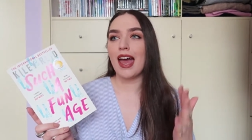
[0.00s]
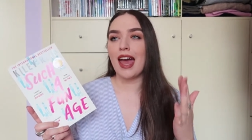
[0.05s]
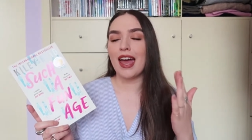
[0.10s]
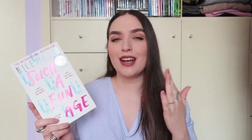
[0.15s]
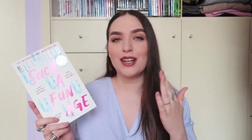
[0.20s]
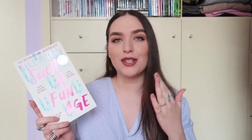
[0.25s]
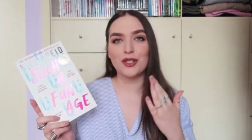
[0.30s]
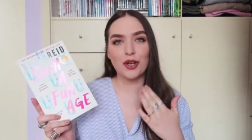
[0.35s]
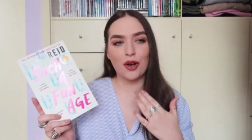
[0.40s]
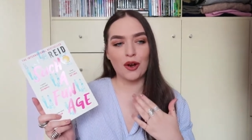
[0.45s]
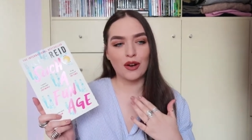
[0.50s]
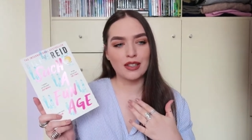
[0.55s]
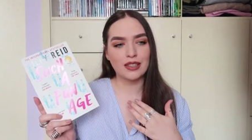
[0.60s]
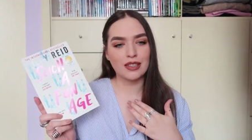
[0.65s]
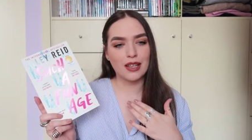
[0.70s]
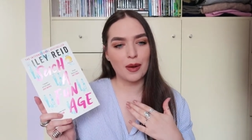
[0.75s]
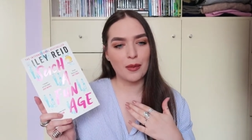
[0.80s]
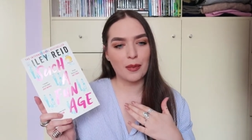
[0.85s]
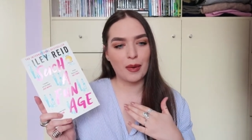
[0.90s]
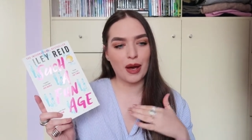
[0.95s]
And it
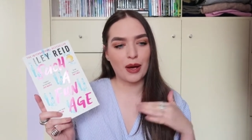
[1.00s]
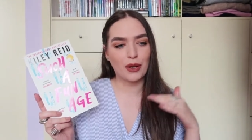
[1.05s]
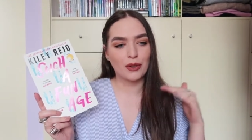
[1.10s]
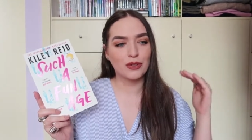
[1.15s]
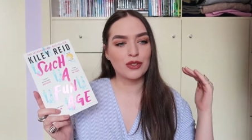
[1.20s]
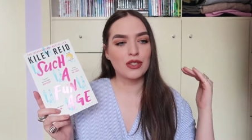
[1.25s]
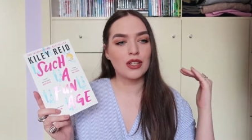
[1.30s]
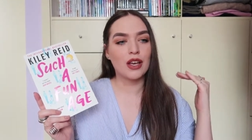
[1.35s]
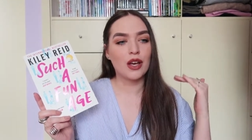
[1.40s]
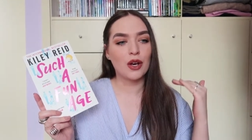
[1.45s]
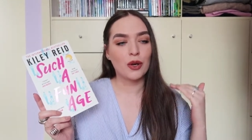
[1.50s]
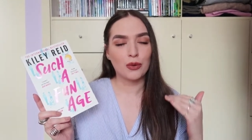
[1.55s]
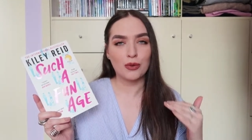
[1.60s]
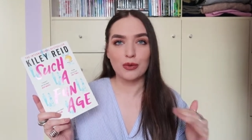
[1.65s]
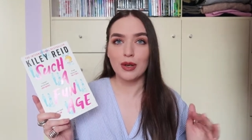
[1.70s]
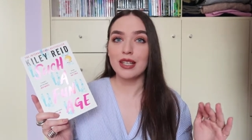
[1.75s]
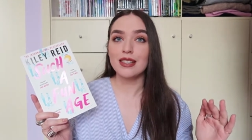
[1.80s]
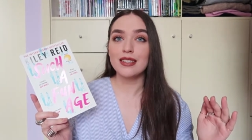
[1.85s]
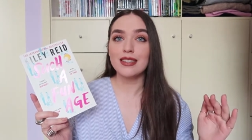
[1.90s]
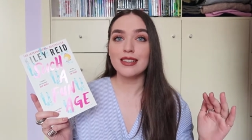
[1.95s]
talks about
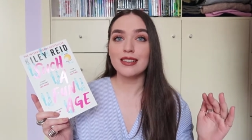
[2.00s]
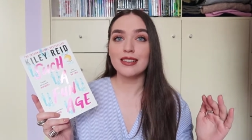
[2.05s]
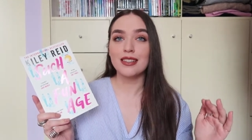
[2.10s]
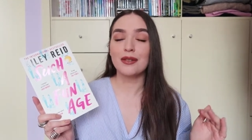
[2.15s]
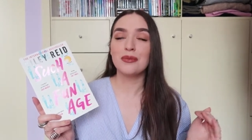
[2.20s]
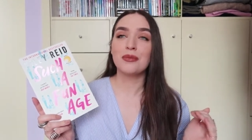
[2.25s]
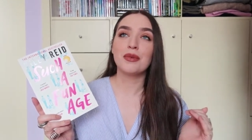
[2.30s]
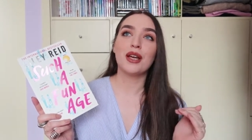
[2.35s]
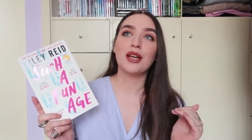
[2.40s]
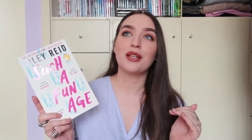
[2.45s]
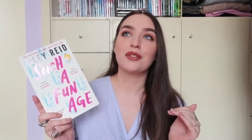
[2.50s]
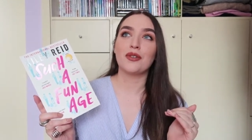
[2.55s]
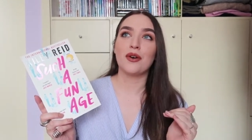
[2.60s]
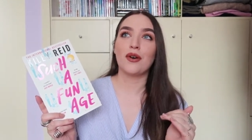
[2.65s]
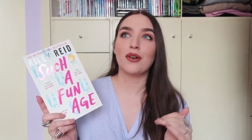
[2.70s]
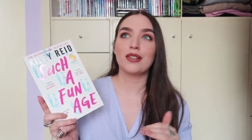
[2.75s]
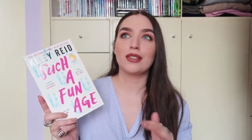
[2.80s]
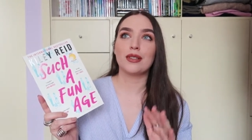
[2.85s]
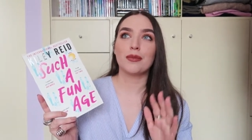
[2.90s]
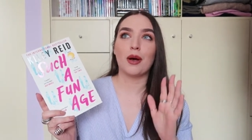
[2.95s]
racism, it
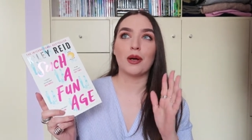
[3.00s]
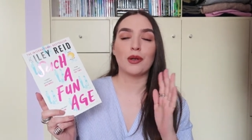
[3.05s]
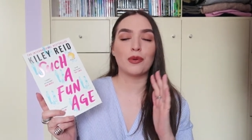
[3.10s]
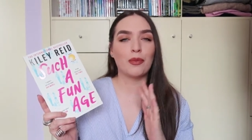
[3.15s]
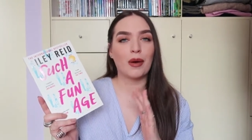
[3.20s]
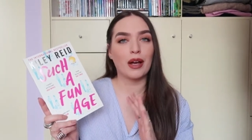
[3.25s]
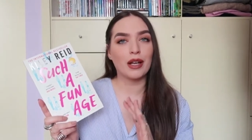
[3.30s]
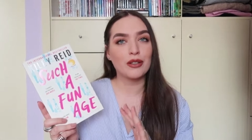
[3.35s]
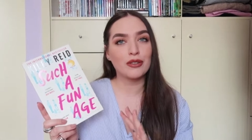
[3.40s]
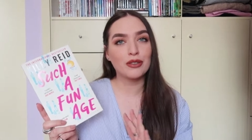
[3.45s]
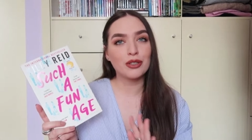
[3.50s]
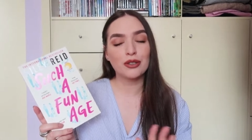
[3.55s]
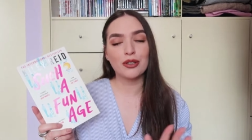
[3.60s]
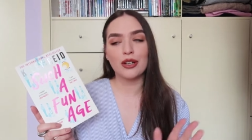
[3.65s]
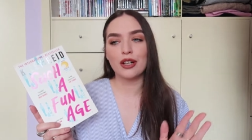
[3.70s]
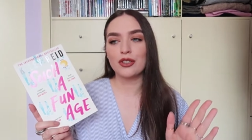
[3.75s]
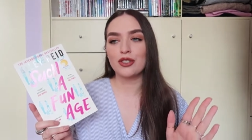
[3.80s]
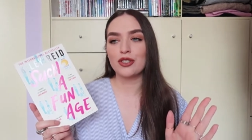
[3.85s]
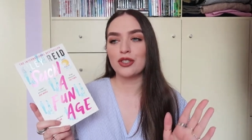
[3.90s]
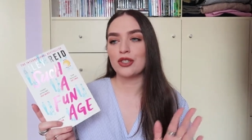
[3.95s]
talks about
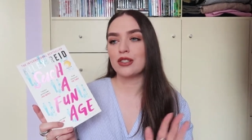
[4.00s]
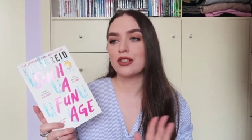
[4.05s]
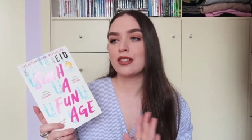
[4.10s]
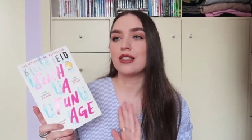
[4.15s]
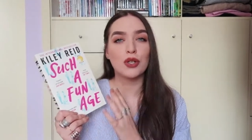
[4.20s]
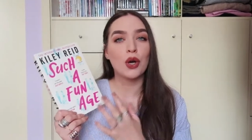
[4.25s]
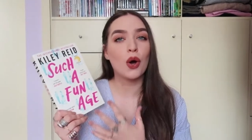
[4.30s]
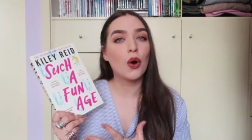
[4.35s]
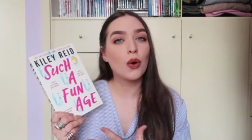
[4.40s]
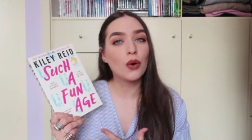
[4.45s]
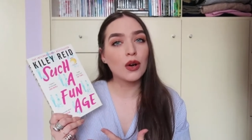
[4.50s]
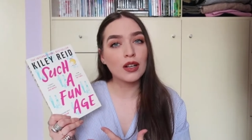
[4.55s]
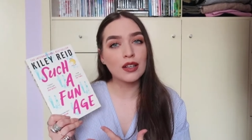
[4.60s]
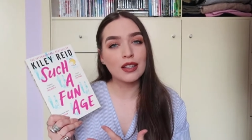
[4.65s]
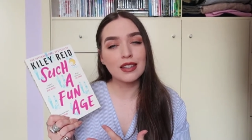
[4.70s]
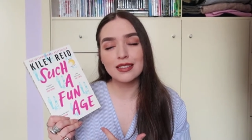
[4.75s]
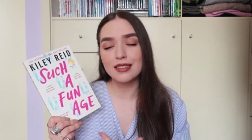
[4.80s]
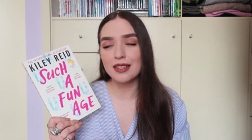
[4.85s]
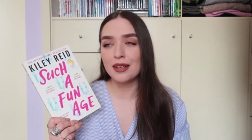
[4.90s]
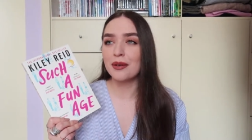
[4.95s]
microaggressions,
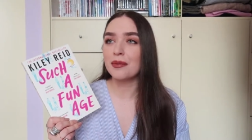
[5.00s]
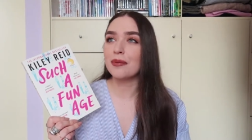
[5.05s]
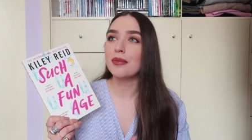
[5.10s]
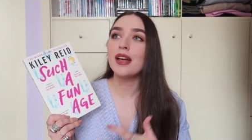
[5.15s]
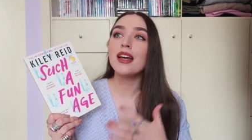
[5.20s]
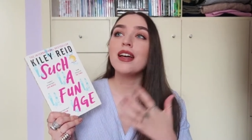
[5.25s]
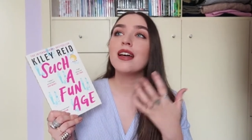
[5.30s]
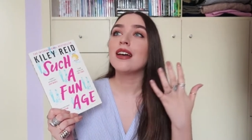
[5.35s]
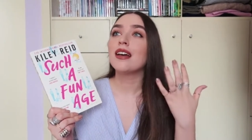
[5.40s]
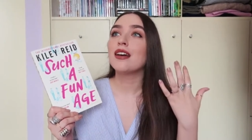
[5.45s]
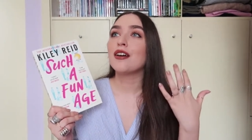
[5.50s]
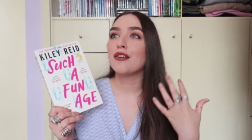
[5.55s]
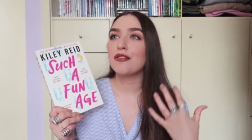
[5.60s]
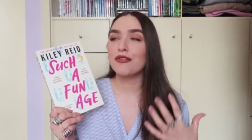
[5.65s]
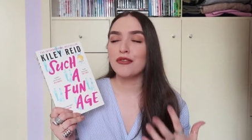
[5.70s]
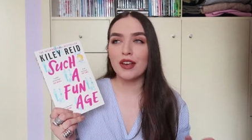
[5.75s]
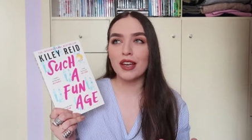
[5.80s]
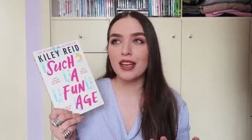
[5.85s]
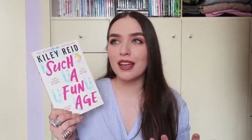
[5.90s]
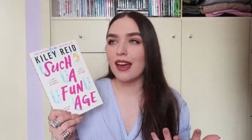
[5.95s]
tokenism,
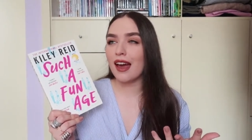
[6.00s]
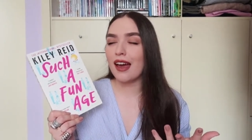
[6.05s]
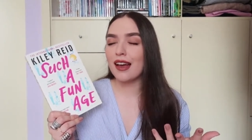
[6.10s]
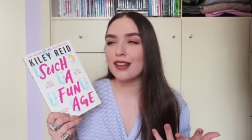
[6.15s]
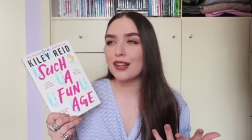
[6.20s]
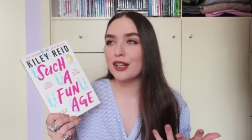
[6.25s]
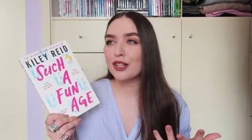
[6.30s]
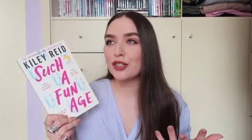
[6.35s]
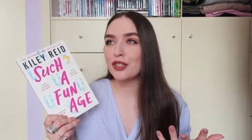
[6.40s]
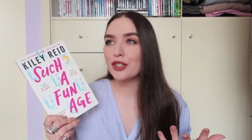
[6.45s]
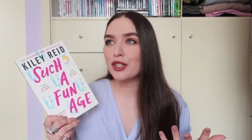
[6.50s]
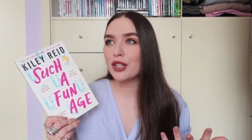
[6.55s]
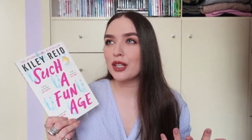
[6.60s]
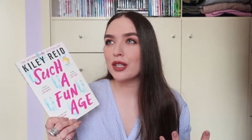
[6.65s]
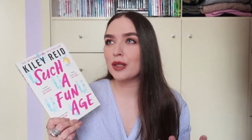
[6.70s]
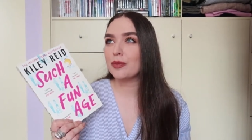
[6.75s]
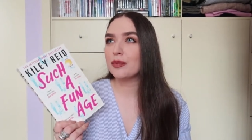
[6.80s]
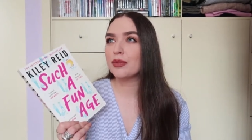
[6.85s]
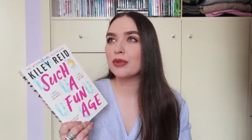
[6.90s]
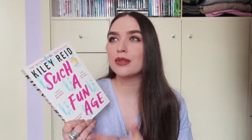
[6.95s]
fake
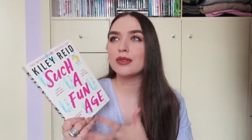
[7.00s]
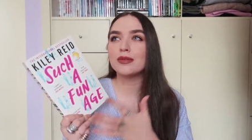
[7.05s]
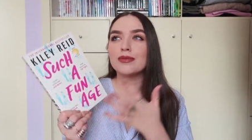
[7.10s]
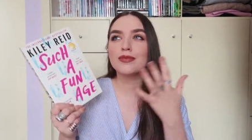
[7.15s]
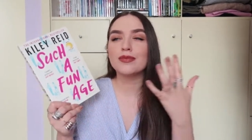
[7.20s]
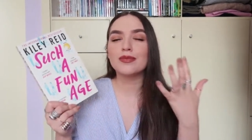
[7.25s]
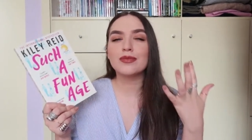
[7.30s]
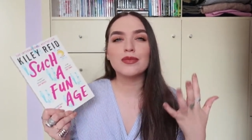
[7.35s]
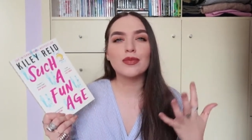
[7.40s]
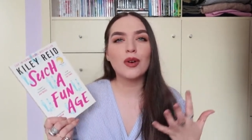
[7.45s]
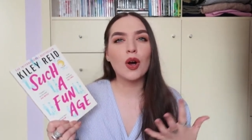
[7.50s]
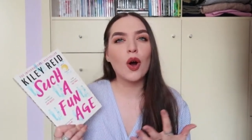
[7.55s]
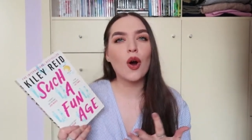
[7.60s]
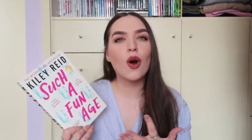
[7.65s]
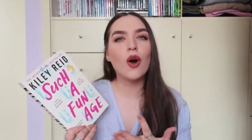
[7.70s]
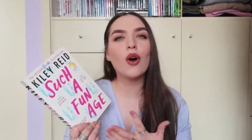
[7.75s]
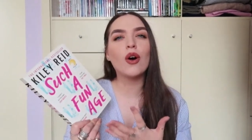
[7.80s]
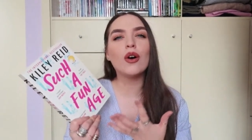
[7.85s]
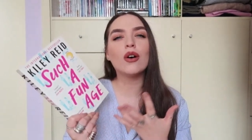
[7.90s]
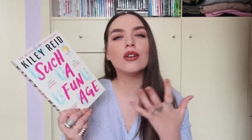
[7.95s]
allyship,
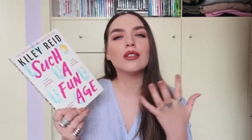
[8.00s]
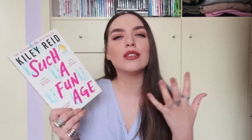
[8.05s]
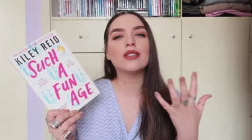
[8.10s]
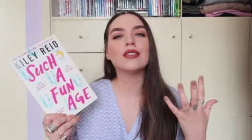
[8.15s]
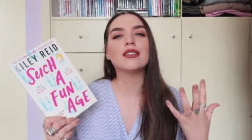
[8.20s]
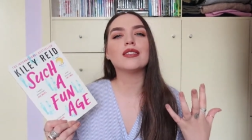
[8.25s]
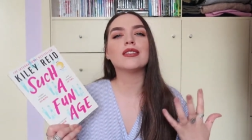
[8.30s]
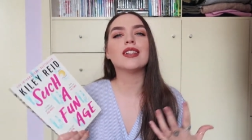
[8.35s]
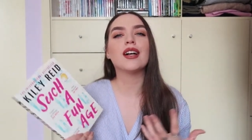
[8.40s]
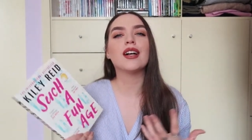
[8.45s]
all